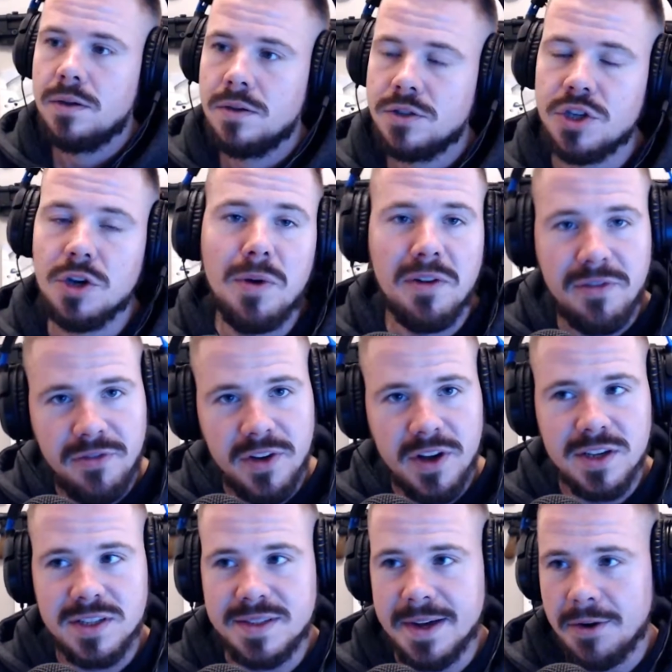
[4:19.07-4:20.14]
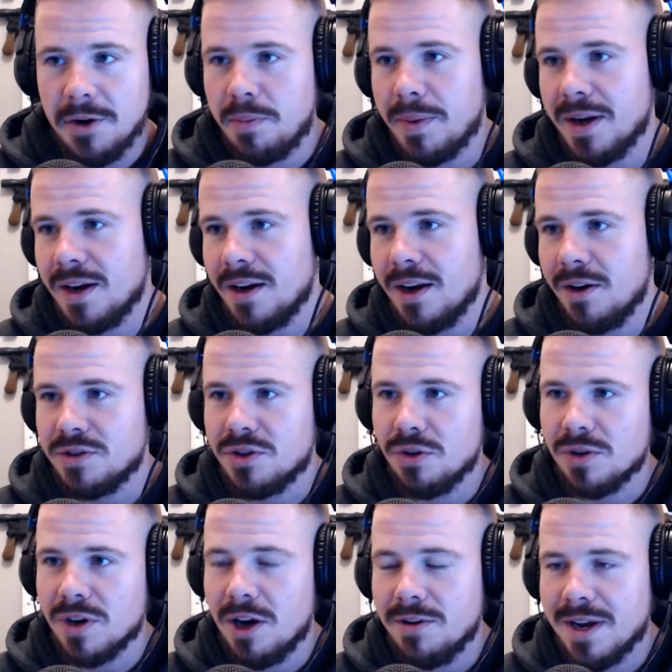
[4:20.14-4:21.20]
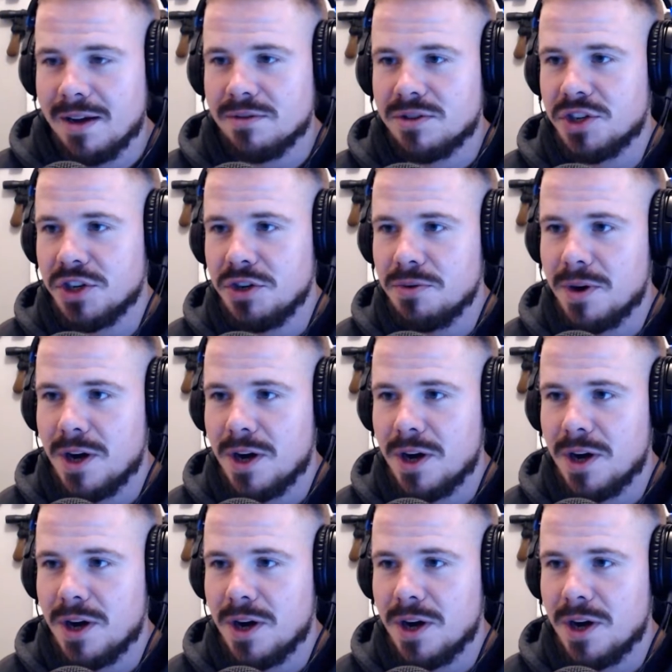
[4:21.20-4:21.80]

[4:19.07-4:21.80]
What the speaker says: So my first setup, and I know it's called Loadout 2,